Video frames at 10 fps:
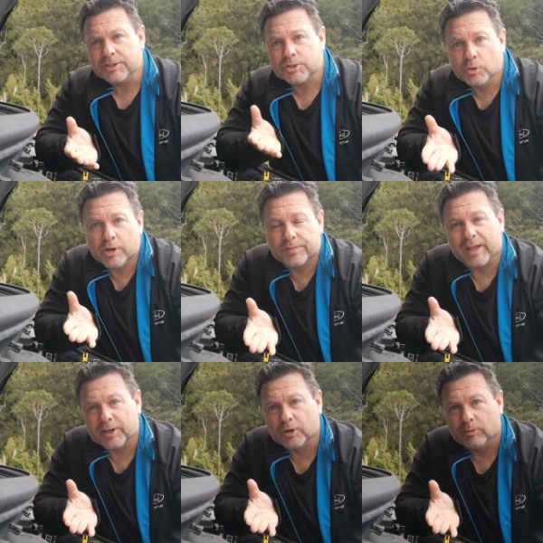Yes, you
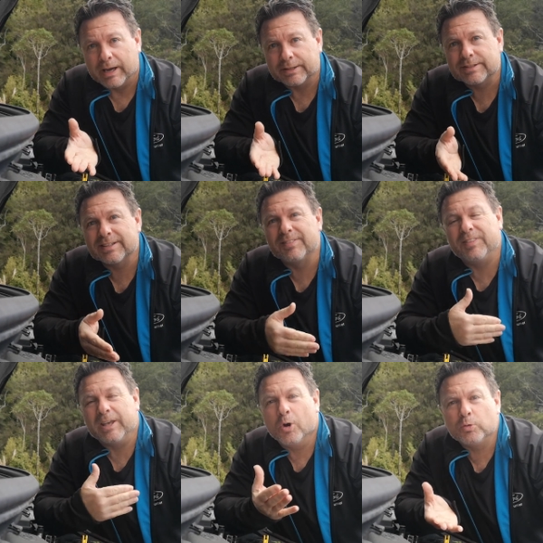heard that correct.
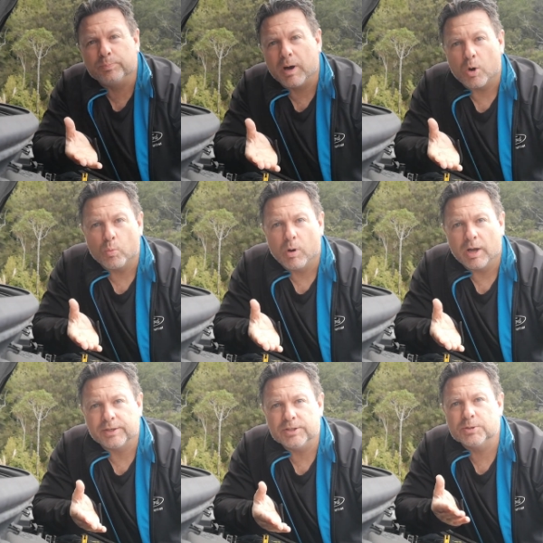The old Mark
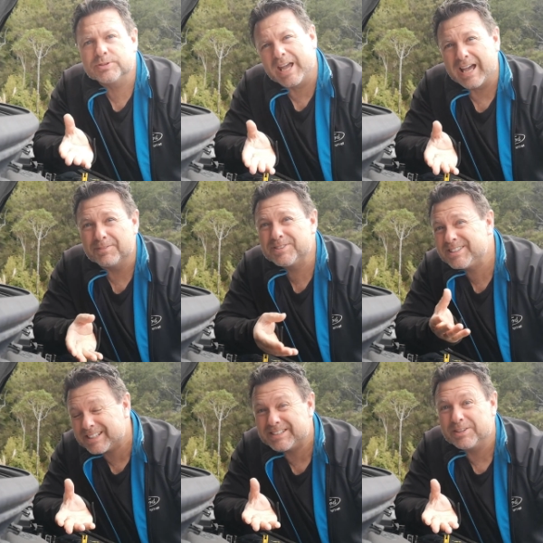1 used to have
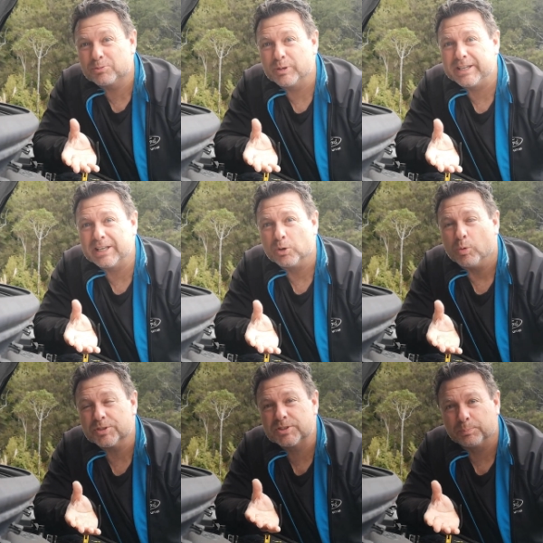63
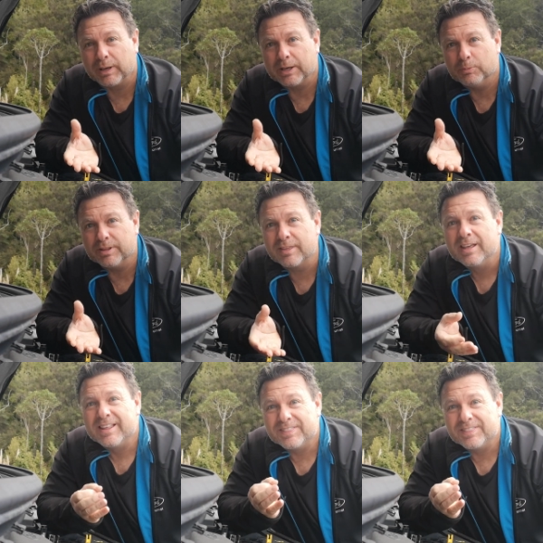kilowatts to play with.